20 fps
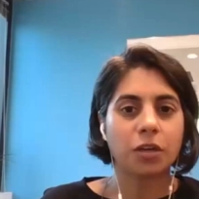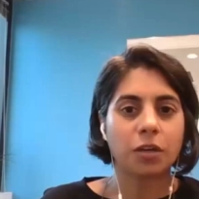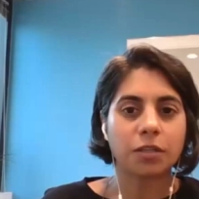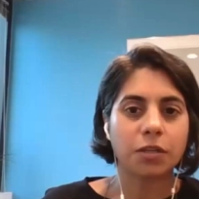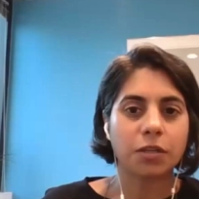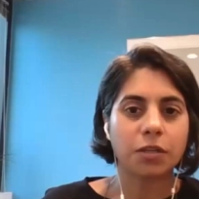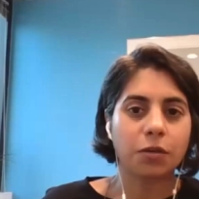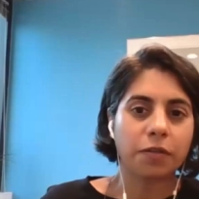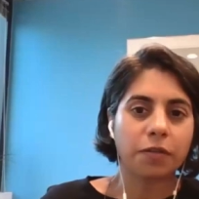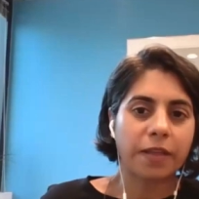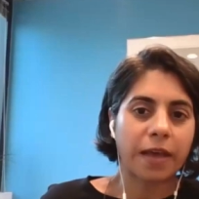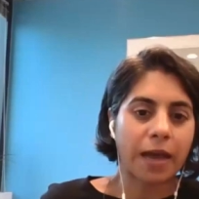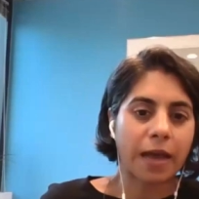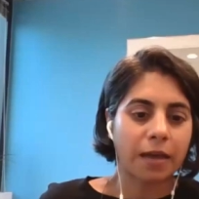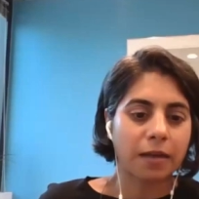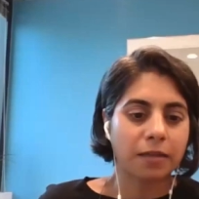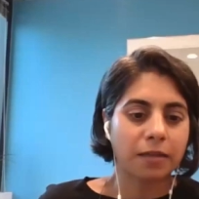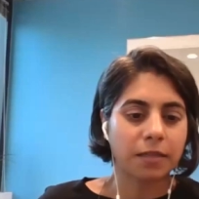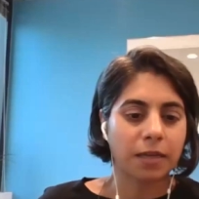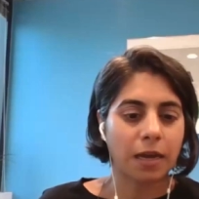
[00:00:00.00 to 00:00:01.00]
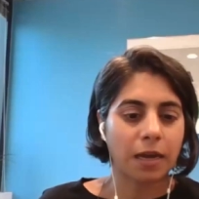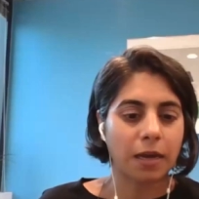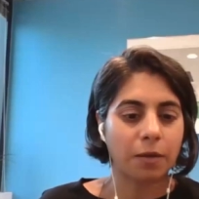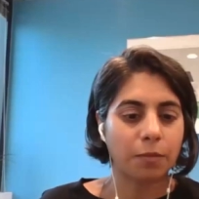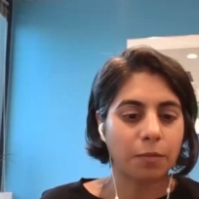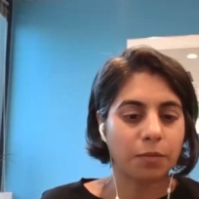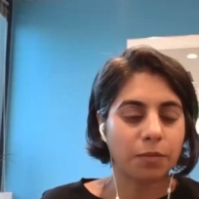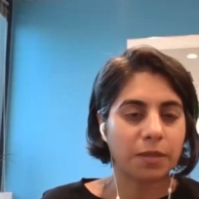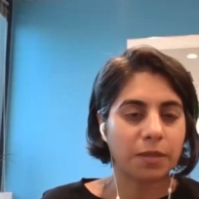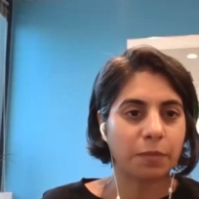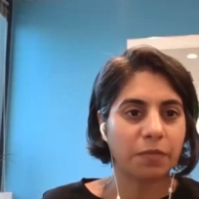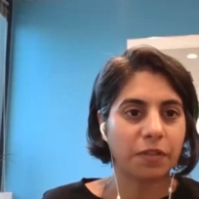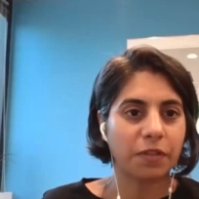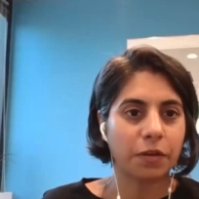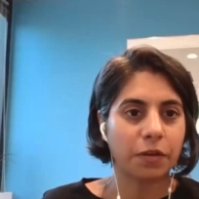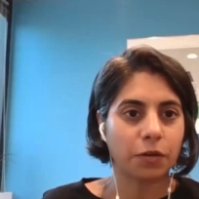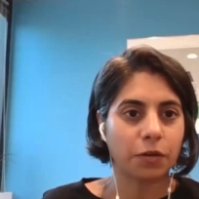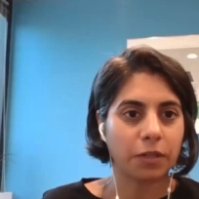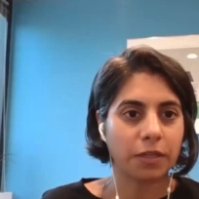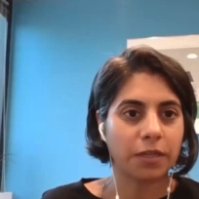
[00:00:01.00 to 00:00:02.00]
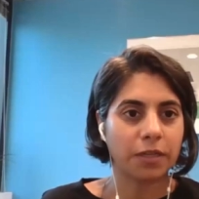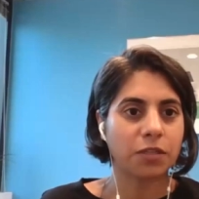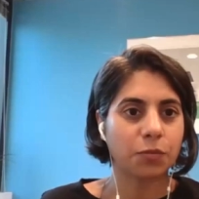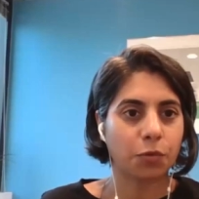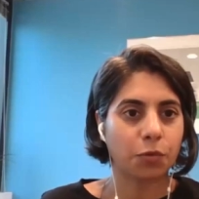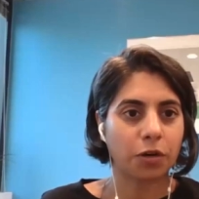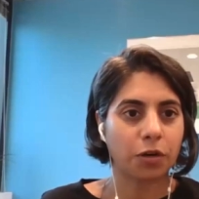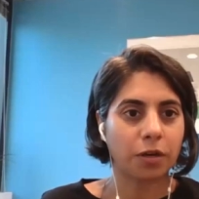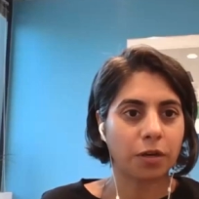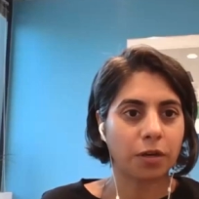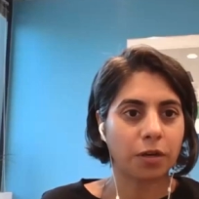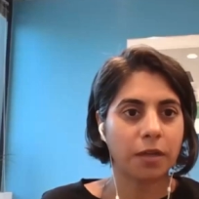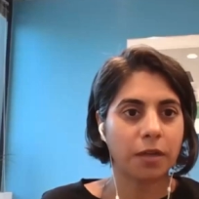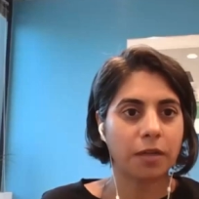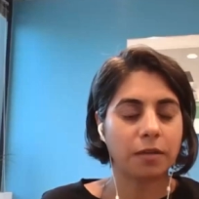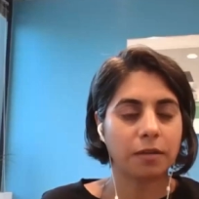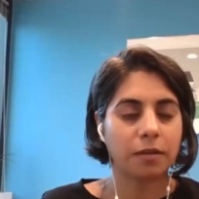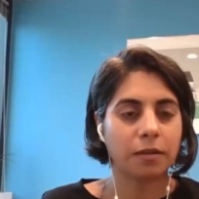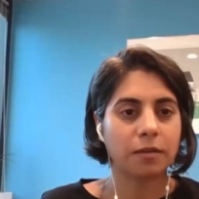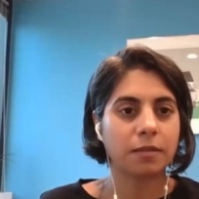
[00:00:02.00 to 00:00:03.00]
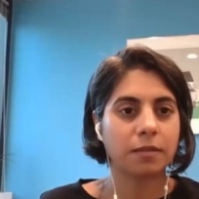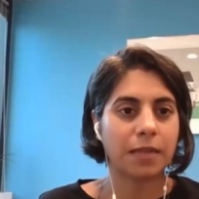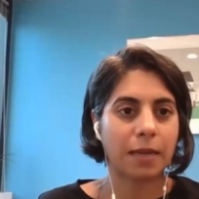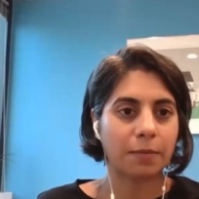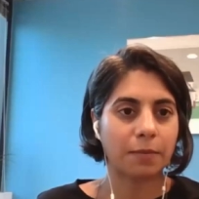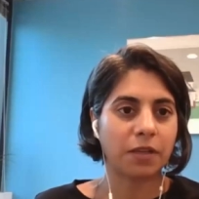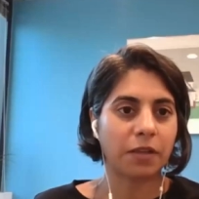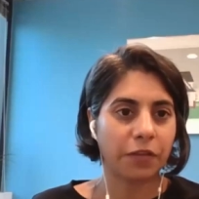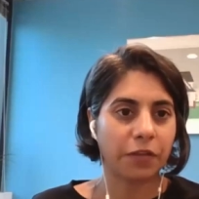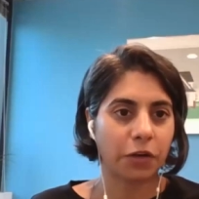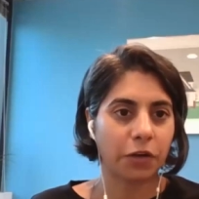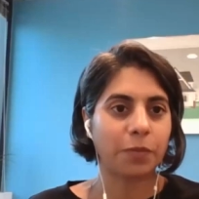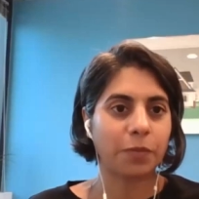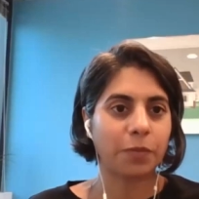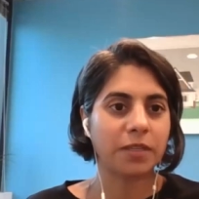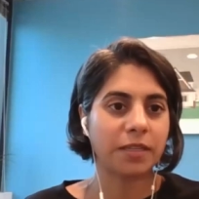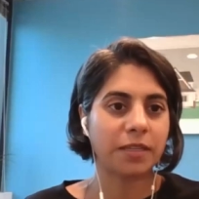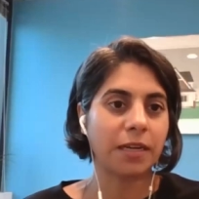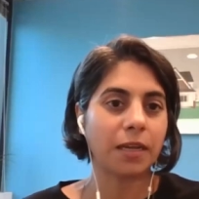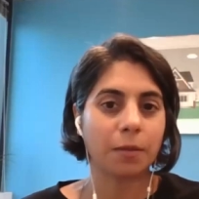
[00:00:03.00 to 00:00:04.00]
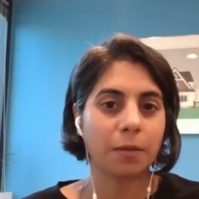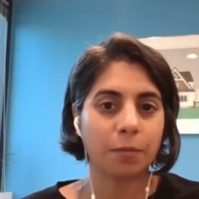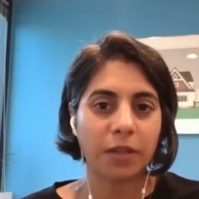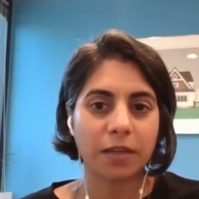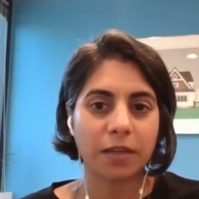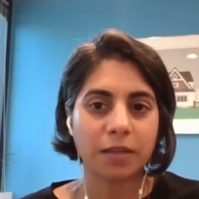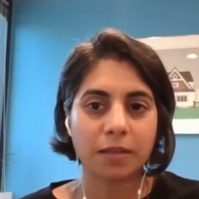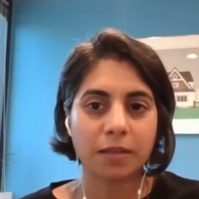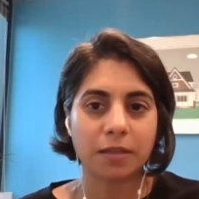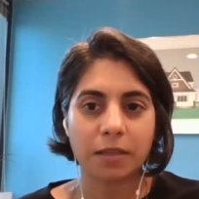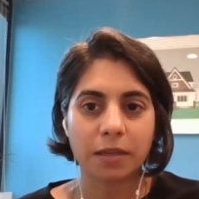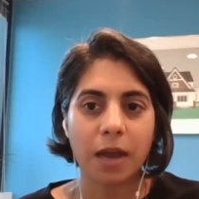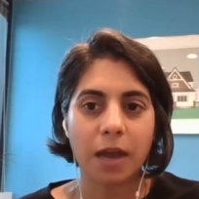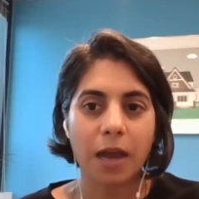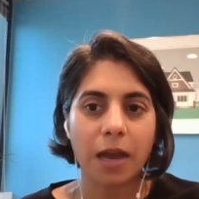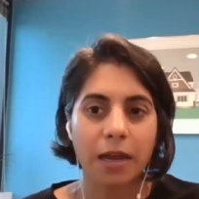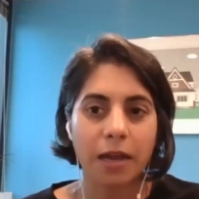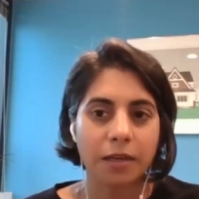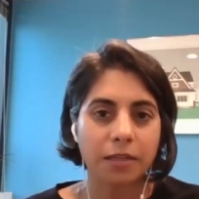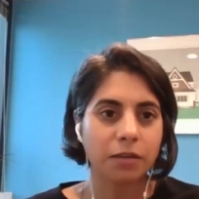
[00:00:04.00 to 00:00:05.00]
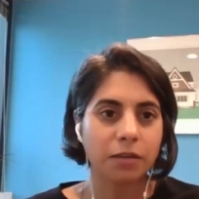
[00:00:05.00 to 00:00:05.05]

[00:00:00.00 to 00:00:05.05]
also that um, some of the earliest work in stem cell therapy is taking place in the eye.